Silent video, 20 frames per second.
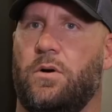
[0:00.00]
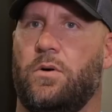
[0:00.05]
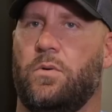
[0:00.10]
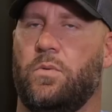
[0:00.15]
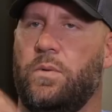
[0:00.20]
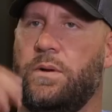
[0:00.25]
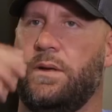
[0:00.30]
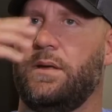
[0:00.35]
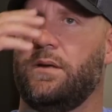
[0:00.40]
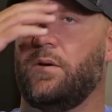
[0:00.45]

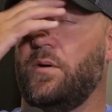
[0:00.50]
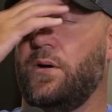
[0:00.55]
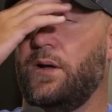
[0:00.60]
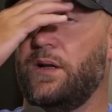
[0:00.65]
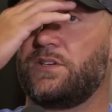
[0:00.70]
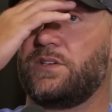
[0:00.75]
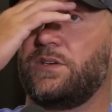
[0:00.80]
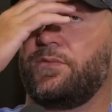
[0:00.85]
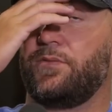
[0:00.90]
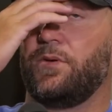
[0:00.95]
all week,
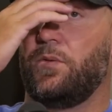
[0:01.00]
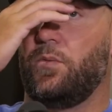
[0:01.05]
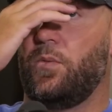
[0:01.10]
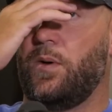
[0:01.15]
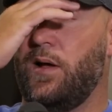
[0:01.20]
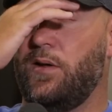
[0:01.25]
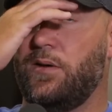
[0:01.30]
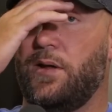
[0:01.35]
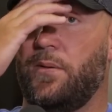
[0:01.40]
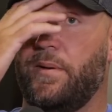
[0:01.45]
or actually for a
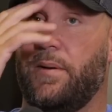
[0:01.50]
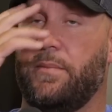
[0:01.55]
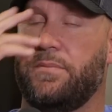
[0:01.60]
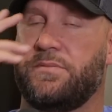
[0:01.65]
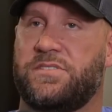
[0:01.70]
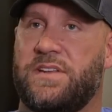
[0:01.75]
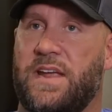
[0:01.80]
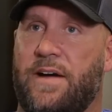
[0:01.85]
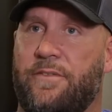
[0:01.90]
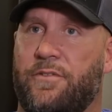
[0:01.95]
while now,
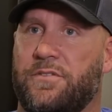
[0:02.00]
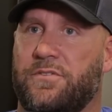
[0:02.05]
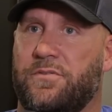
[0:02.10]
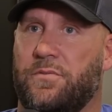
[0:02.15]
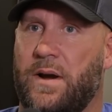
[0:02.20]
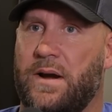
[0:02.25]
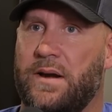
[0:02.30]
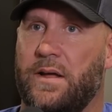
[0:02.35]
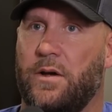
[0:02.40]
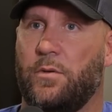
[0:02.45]
about
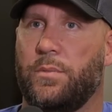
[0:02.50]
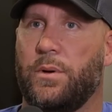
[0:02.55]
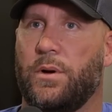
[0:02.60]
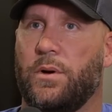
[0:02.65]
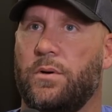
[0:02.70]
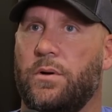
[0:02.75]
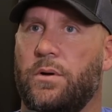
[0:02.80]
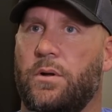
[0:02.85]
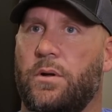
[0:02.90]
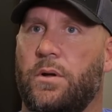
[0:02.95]
Stafford's right elbow.